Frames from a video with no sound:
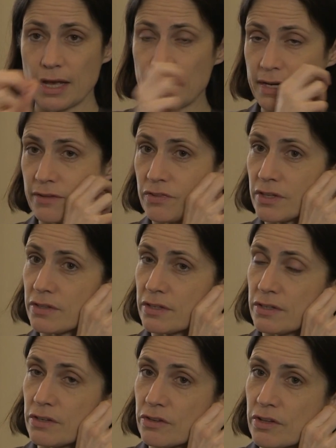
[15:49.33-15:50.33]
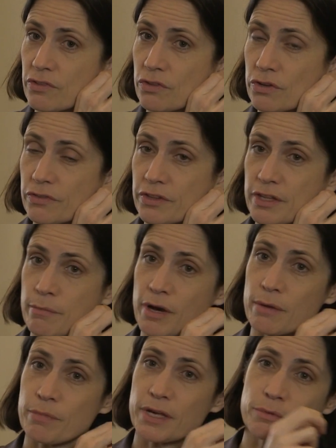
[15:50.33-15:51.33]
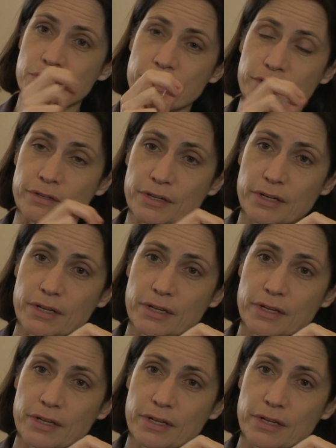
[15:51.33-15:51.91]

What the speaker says: And I think that, they thought that they might be able to,